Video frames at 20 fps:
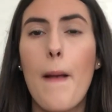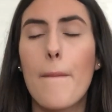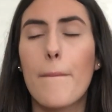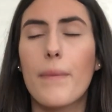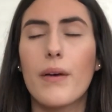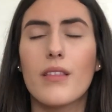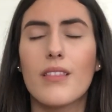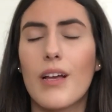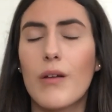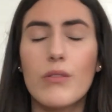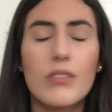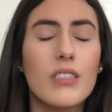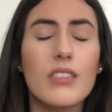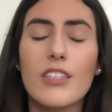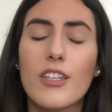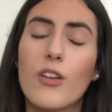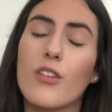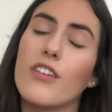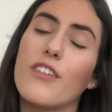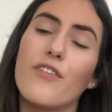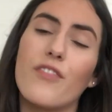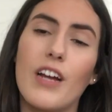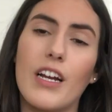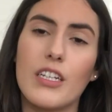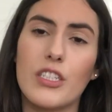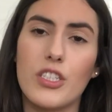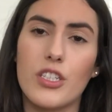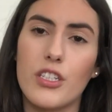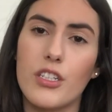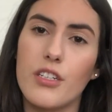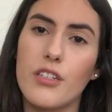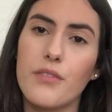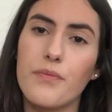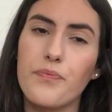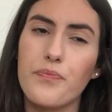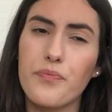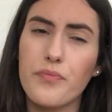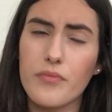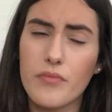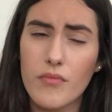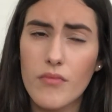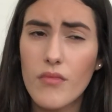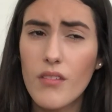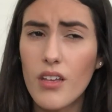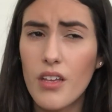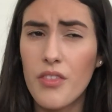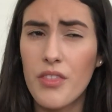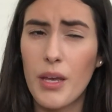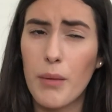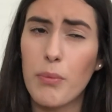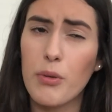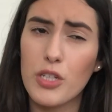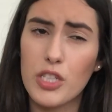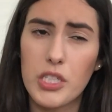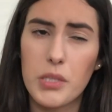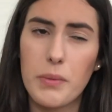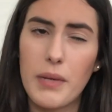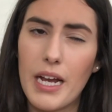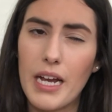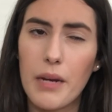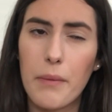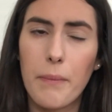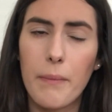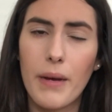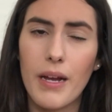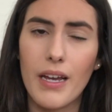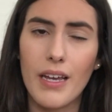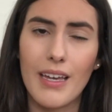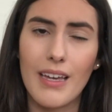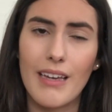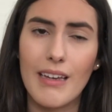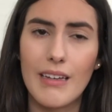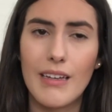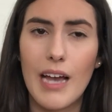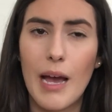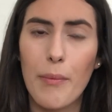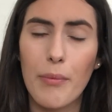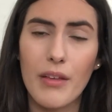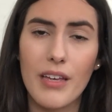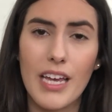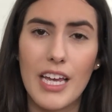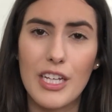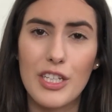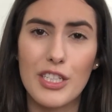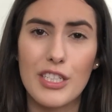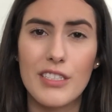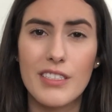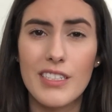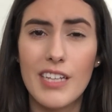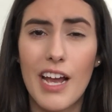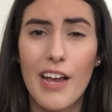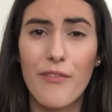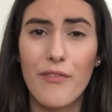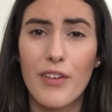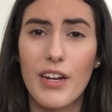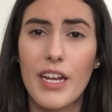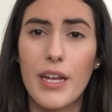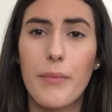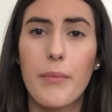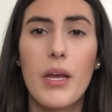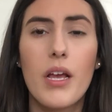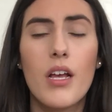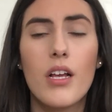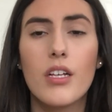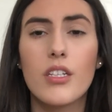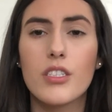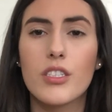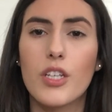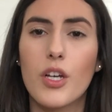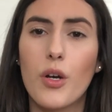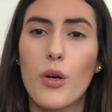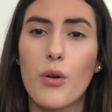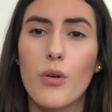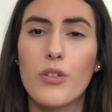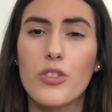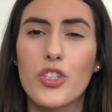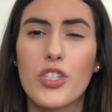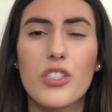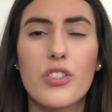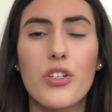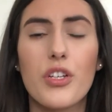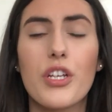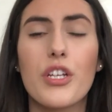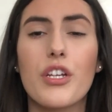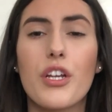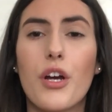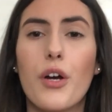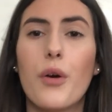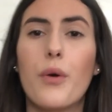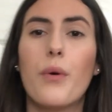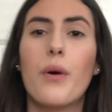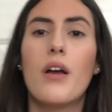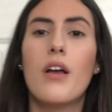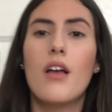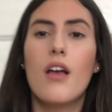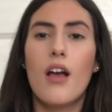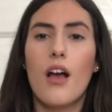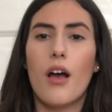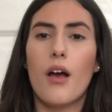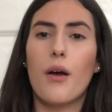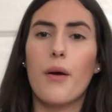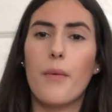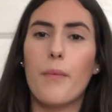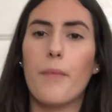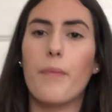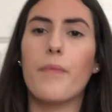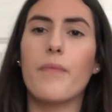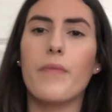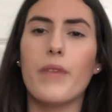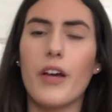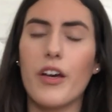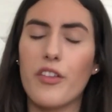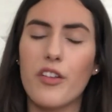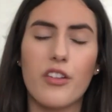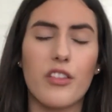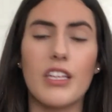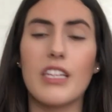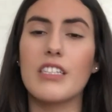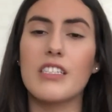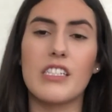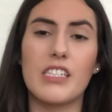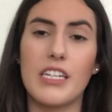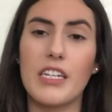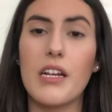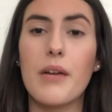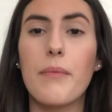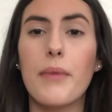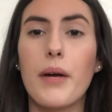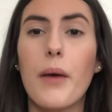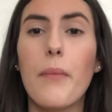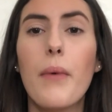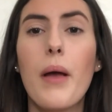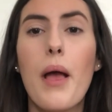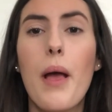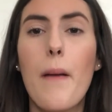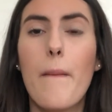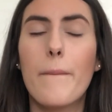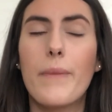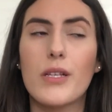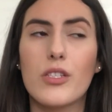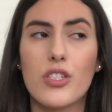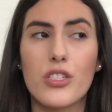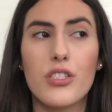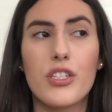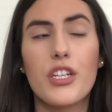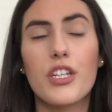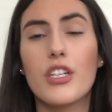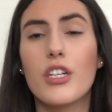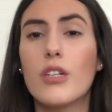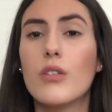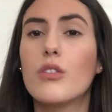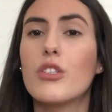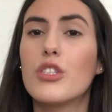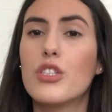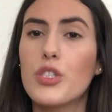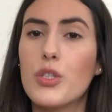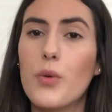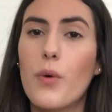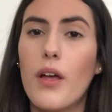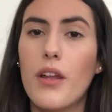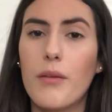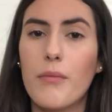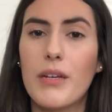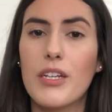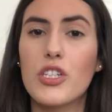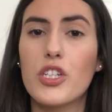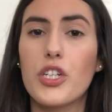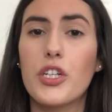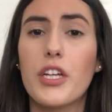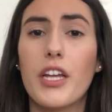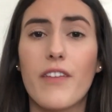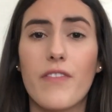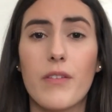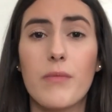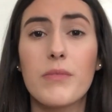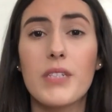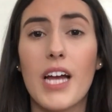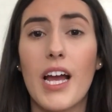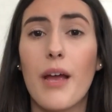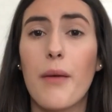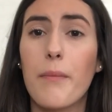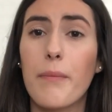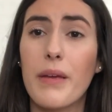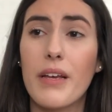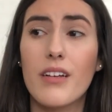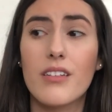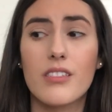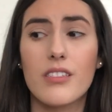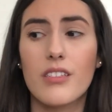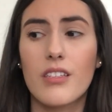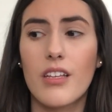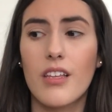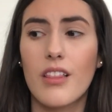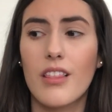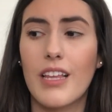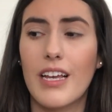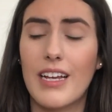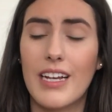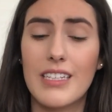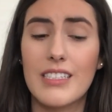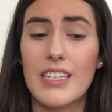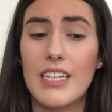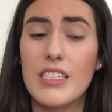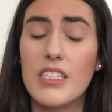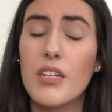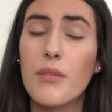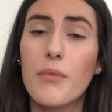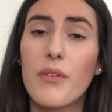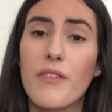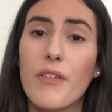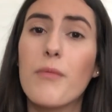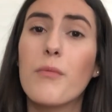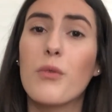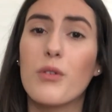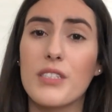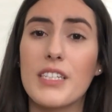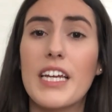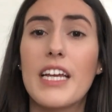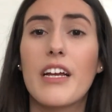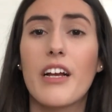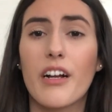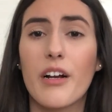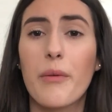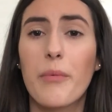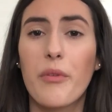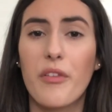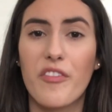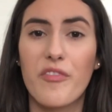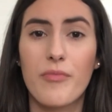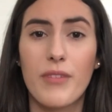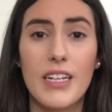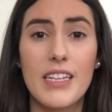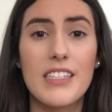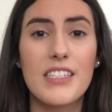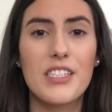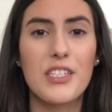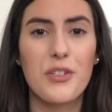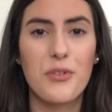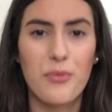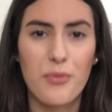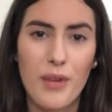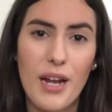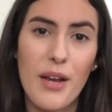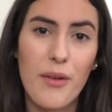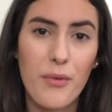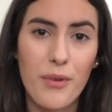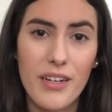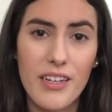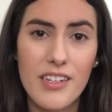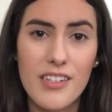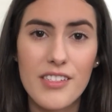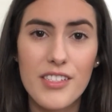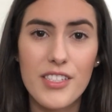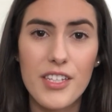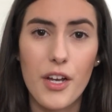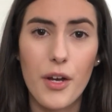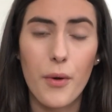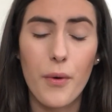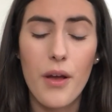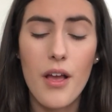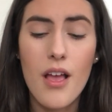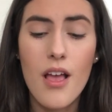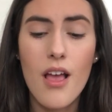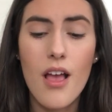but that wasn't the only factor that pushed back my application time frame. So just so you know, other things did come up, but just so you know, you do want to make sure you give them time because, like I said, some of them will take a couple of months to write one. So